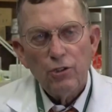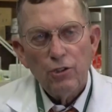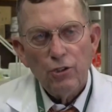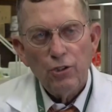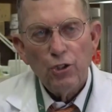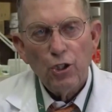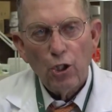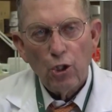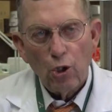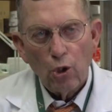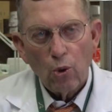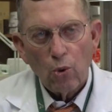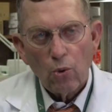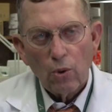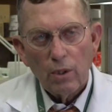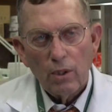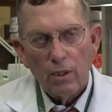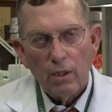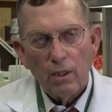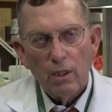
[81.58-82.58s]
new,
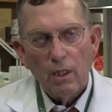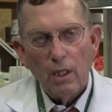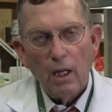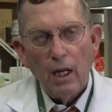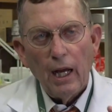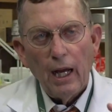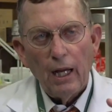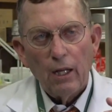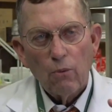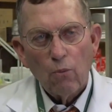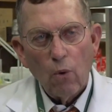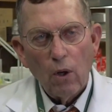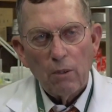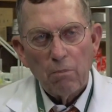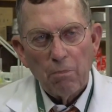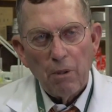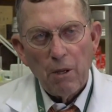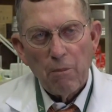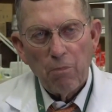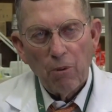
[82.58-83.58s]
and
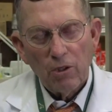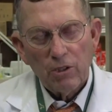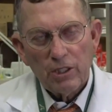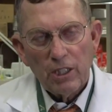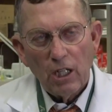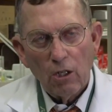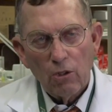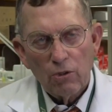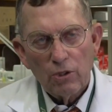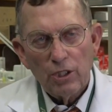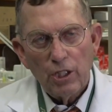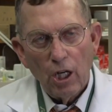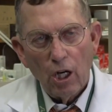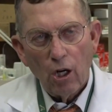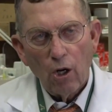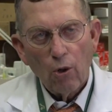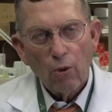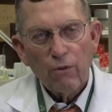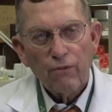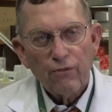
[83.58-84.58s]
what people don't
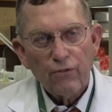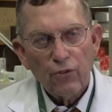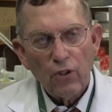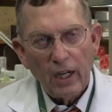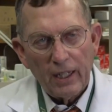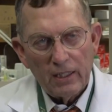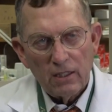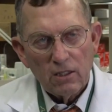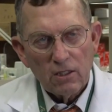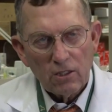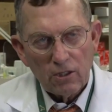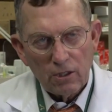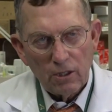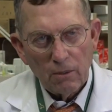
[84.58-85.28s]
know frightens